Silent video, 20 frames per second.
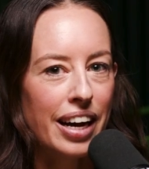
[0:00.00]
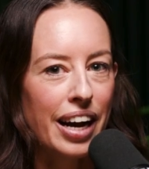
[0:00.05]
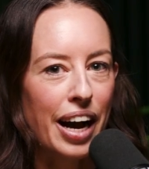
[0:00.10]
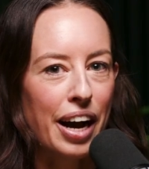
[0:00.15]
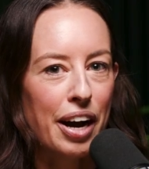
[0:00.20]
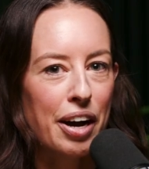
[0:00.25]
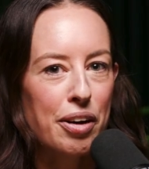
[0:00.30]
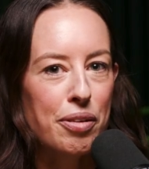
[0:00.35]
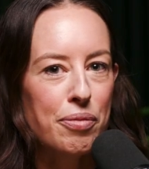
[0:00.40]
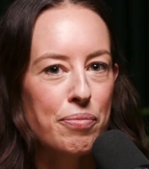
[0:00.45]

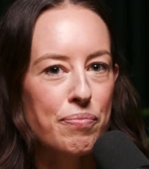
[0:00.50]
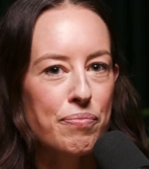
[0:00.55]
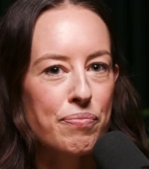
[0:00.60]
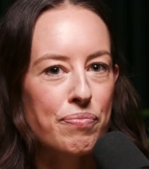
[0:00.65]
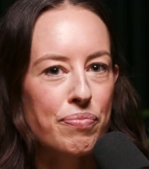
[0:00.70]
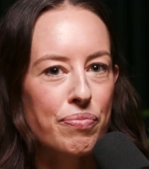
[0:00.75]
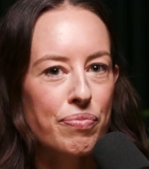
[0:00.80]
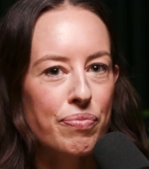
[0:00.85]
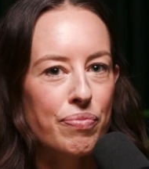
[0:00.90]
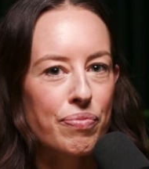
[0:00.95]

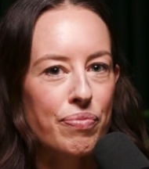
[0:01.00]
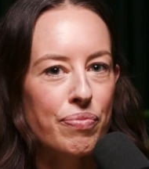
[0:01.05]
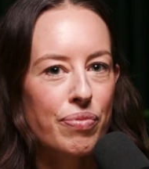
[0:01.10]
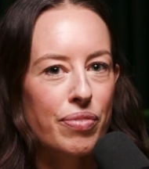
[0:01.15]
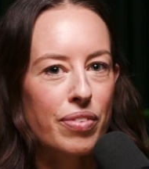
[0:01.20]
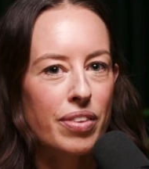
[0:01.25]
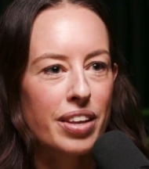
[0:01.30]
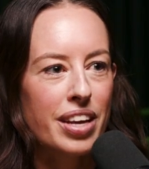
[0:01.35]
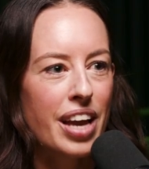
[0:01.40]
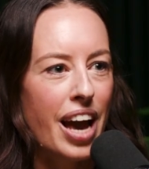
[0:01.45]

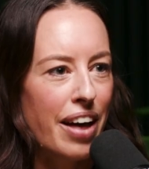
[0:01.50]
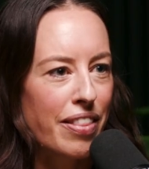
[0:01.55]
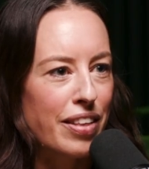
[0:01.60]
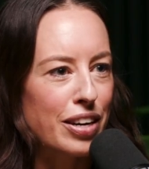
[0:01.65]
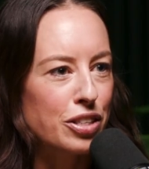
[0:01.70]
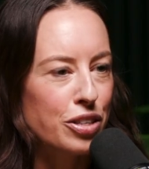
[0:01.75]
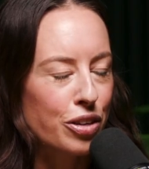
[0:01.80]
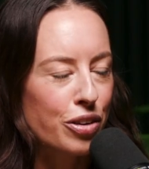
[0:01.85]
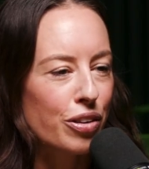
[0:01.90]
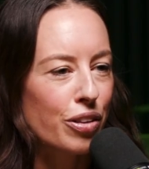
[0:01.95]
That
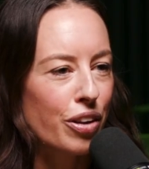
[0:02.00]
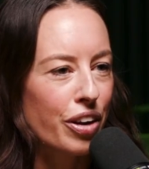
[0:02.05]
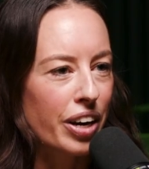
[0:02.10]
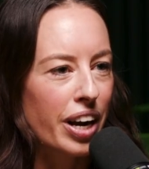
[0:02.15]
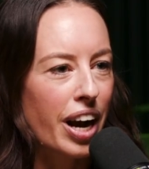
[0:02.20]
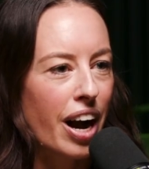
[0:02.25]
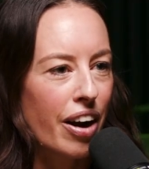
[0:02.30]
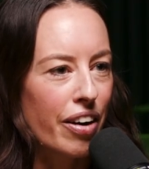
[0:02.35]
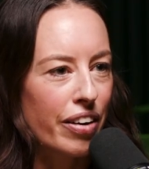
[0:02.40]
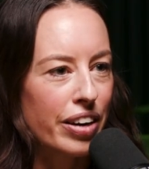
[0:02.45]
took a lot of
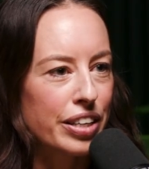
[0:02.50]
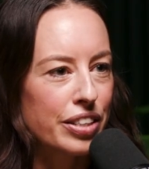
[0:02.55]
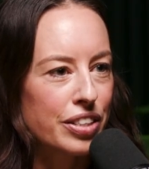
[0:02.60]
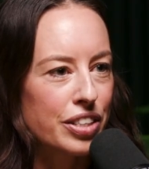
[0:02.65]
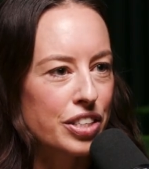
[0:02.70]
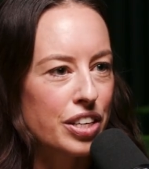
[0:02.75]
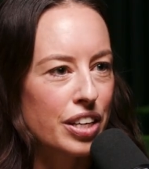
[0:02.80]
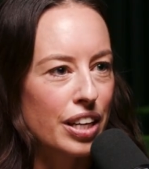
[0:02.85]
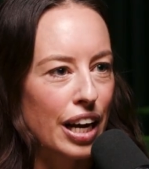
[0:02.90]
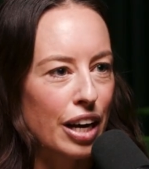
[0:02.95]
courage
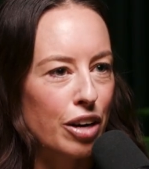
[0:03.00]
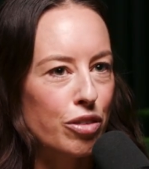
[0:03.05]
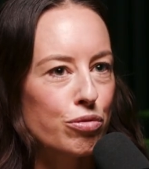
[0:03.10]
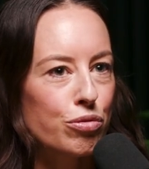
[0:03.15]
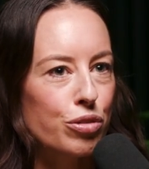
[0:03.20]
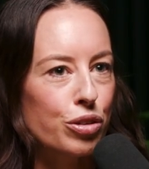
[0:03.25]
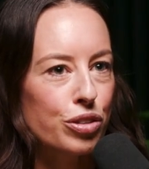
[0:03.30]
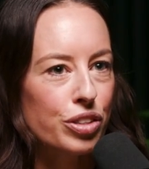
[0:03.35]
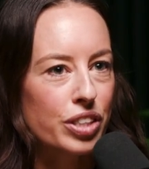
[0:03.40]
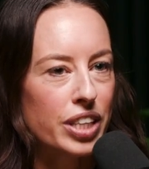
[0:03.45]
to like
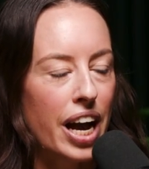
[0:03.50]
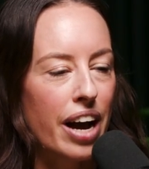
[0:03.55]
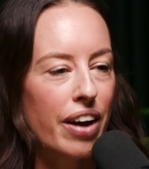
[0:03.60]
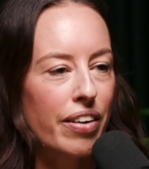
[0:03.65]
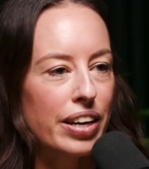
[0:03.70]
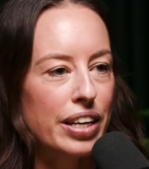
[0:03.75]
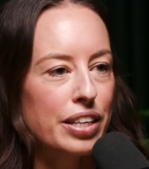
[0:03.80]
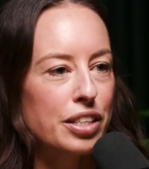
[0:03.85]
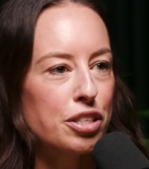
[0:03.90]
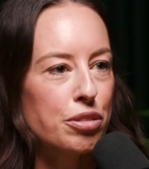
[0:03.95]
root down
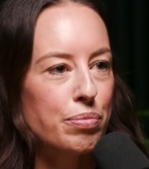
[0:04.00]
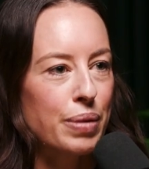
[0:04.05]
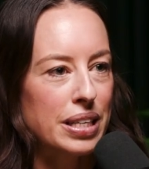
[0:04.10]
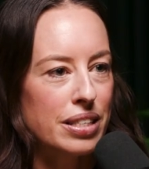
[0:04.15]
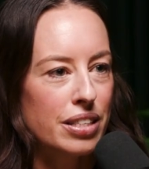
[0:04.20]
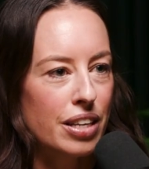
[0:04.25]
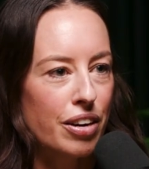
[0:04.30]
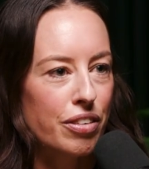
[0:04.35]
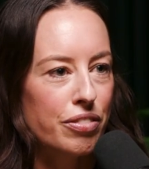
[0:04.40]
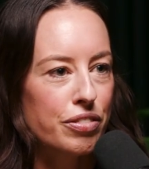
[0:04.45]
into
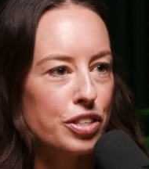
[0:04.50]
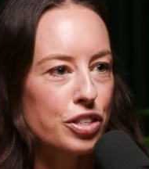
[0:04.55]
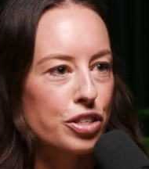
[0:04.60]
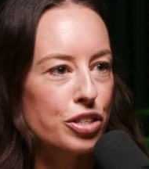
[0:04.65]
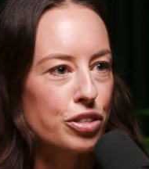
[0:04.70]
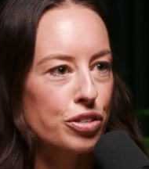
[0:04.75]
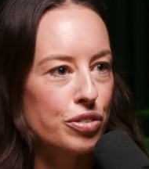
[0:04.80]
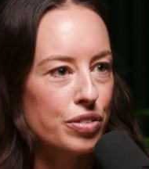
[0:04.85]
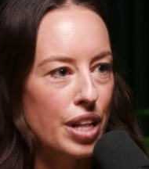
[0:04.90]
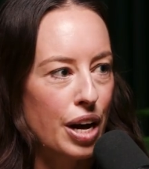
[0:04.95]
myself and
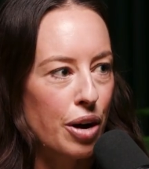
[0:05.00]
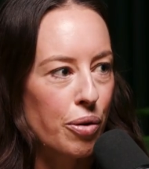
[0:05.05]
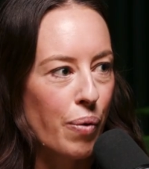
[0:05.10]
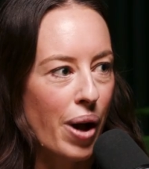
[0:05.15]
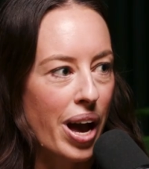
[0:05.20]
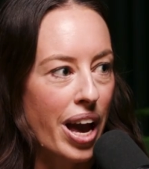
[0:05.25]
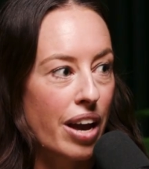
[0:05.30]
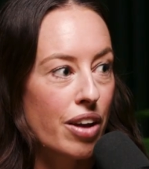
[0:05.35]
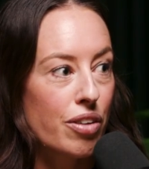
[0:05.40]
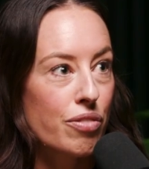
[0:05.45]
choose that
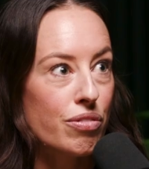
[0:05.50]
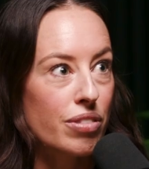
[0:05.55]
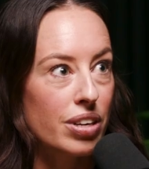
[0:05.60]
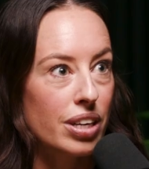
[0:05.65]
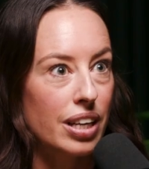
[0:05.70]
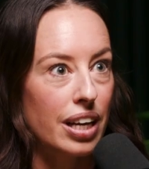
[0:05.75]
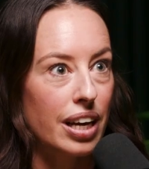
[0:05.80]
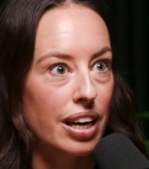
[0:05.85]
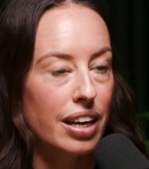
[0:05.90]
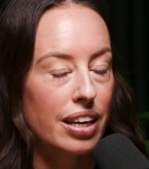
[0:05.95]
way and
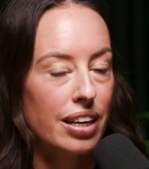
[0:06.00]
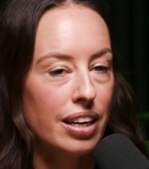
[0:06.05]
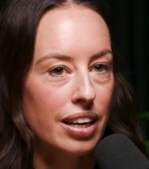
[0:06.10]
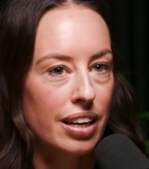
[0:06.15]
really